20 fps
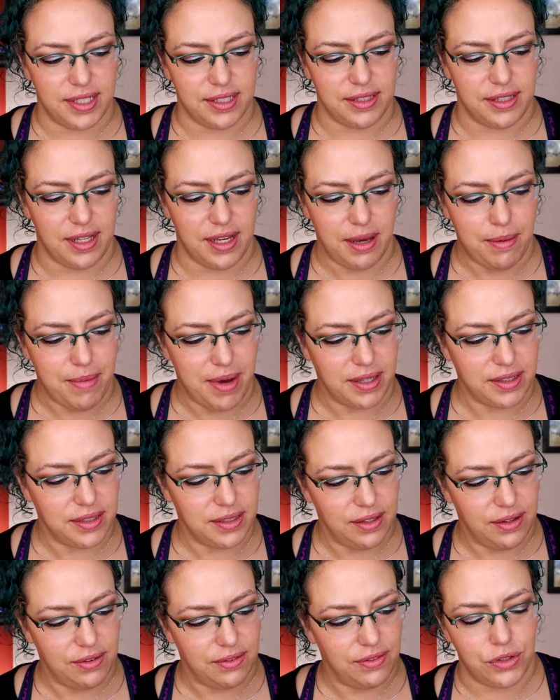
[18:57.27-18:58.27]
is the
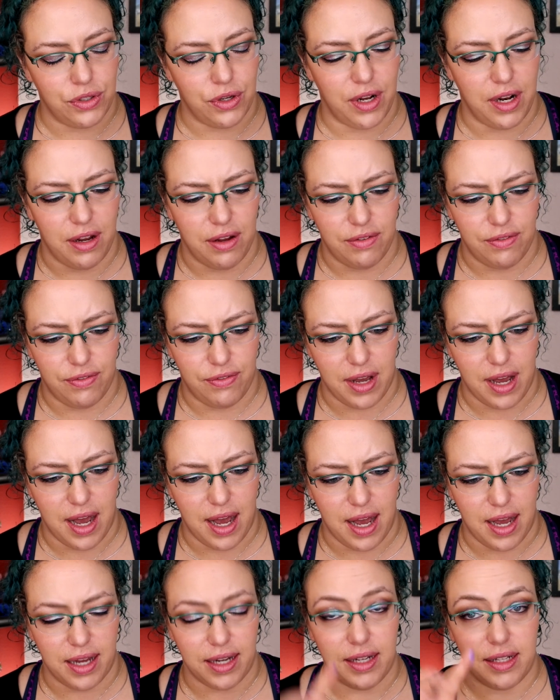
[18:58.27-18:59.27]
amount of sort of
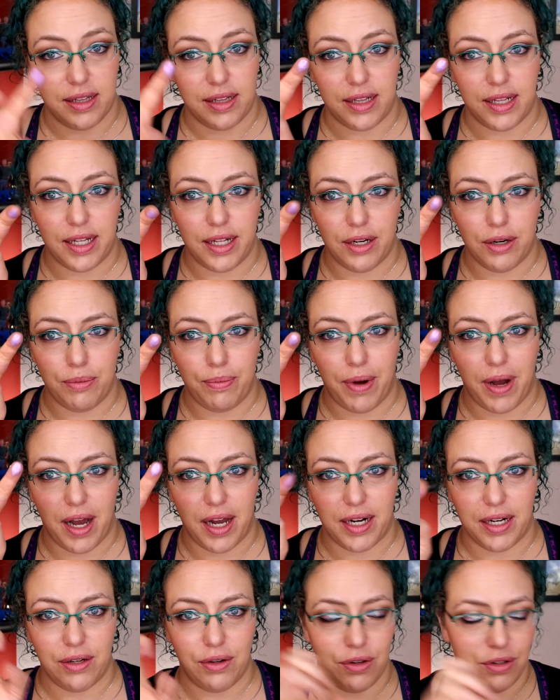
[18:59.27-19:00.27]
uh, glitter
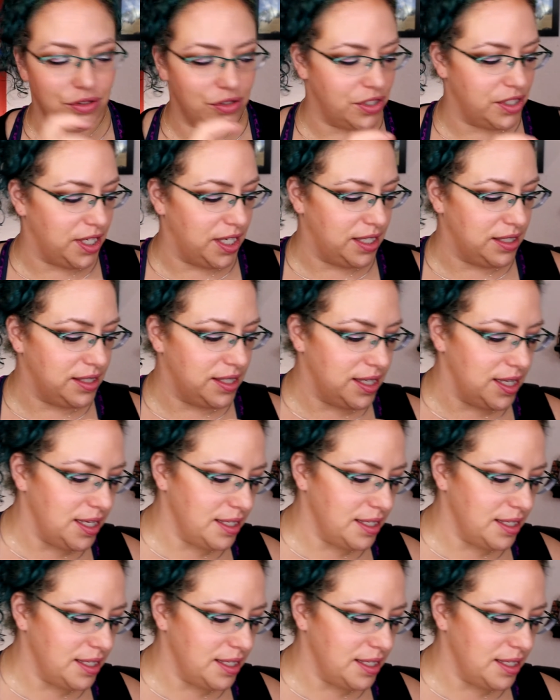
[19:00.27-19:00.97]
particle and sheen to